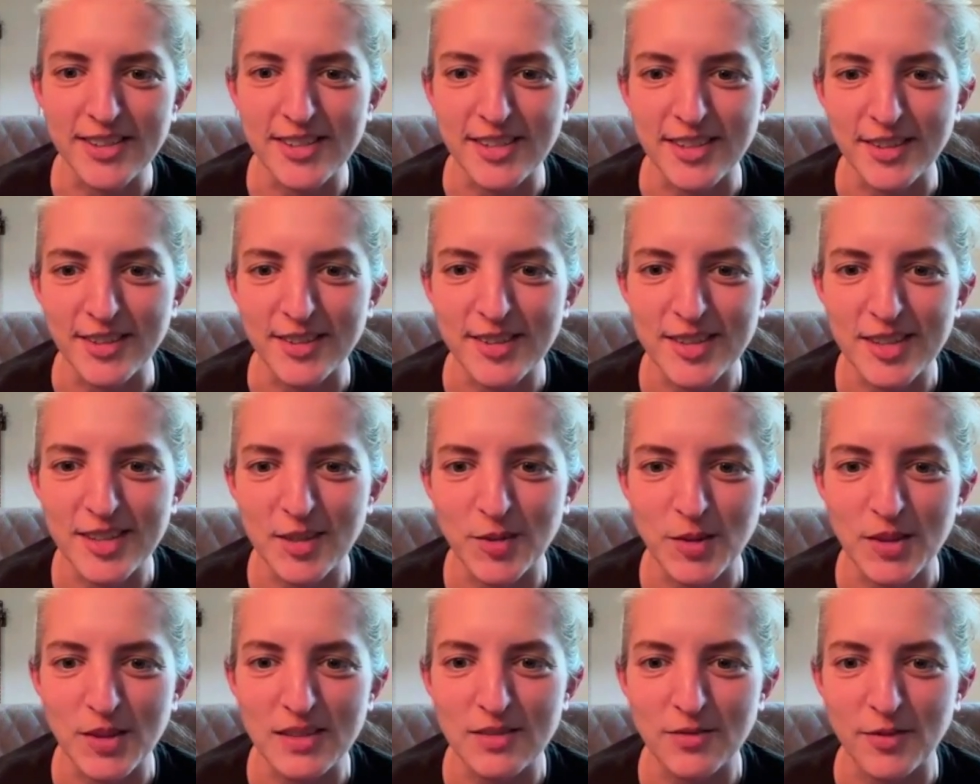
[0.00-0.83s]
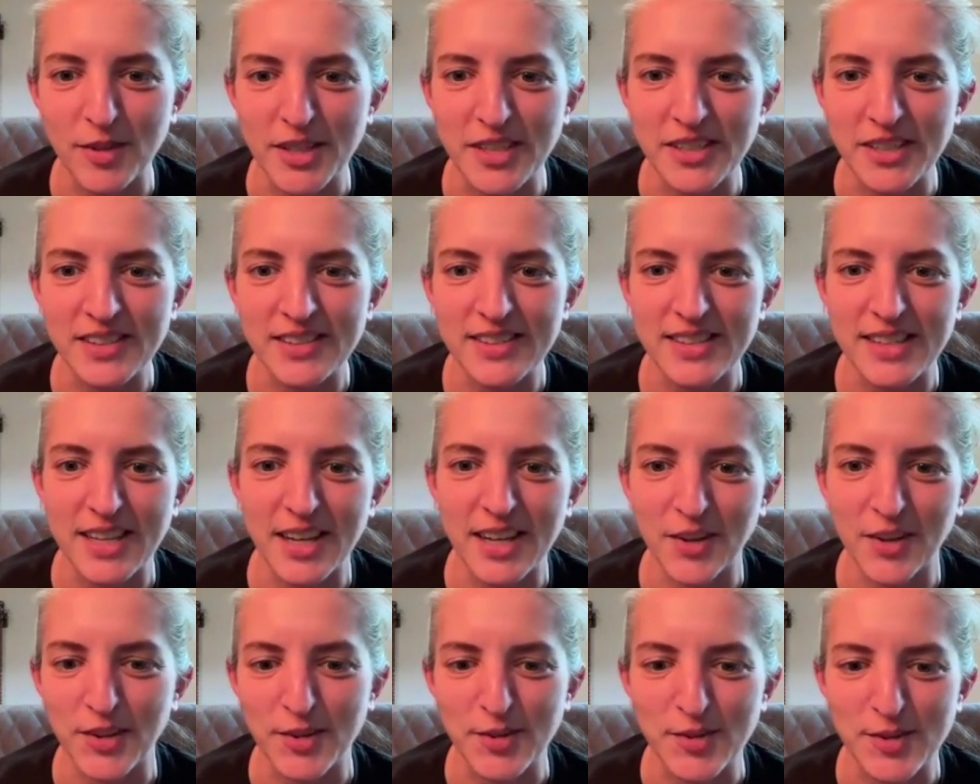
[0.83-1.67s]
So it's always fun to see
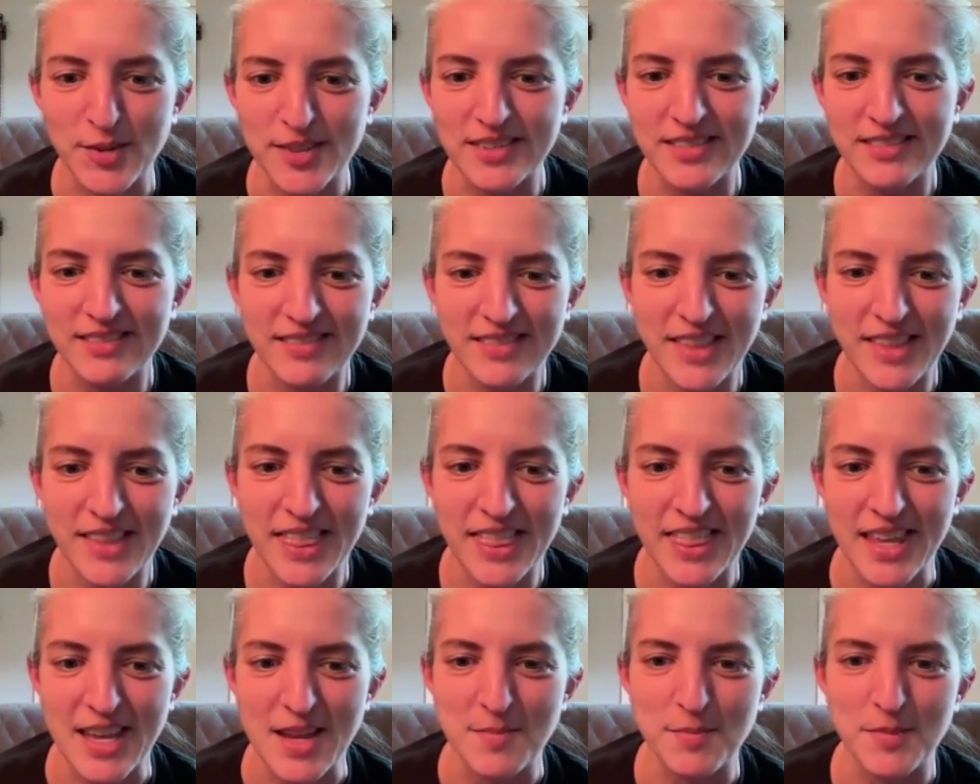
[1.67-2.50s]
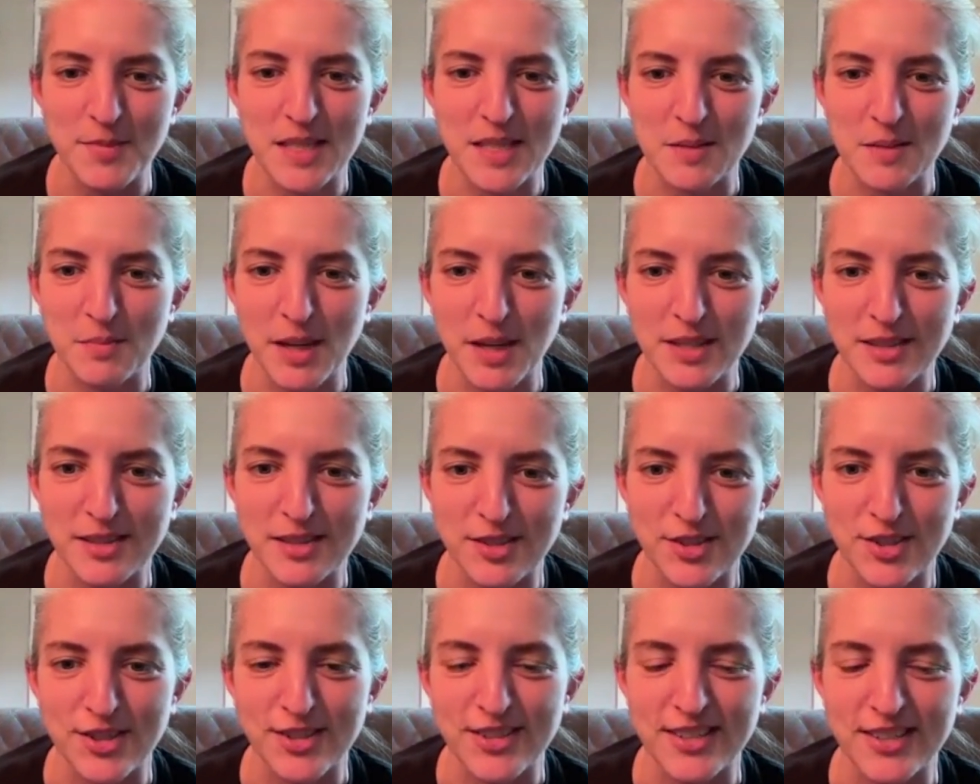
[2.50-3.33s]
how those themes and
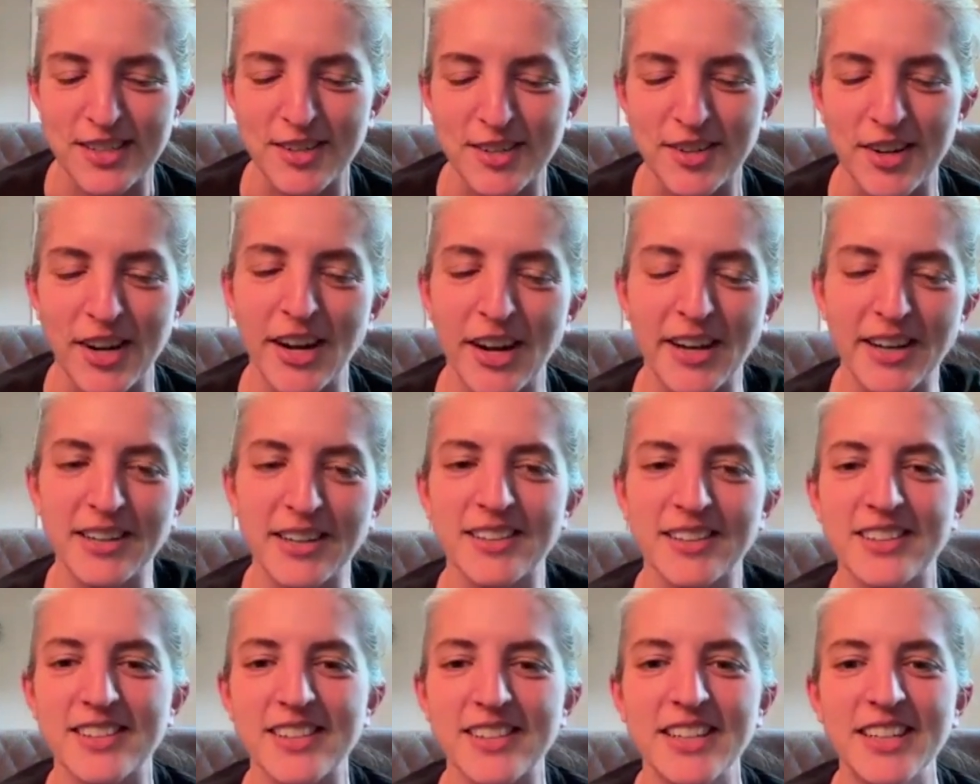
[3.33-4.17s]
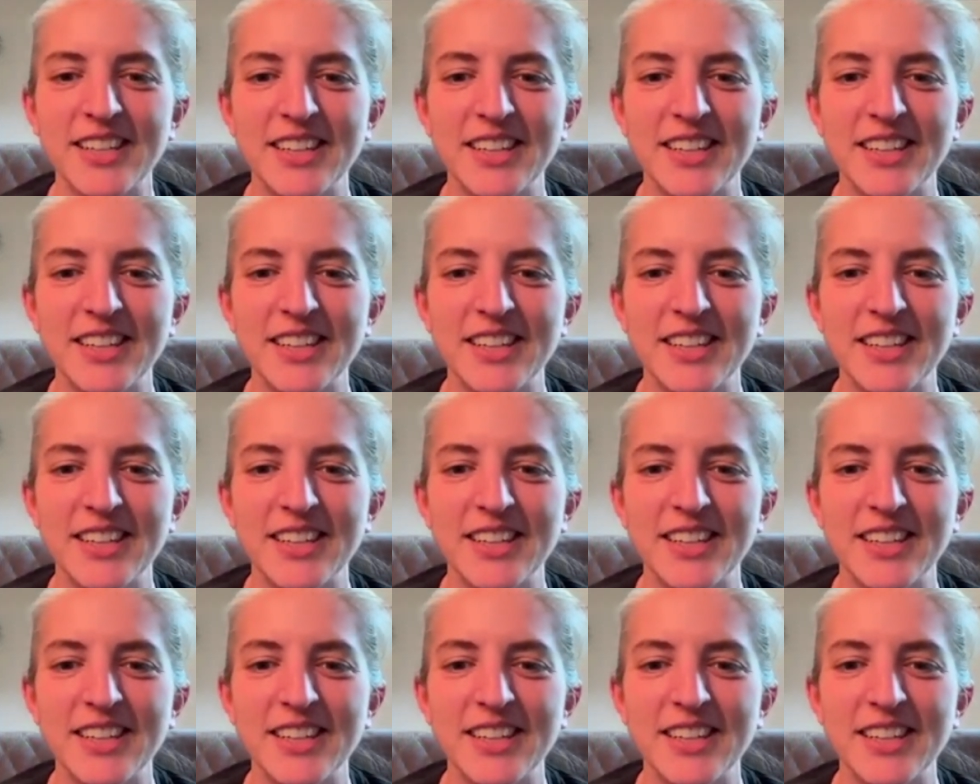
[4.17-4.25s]
messages interact.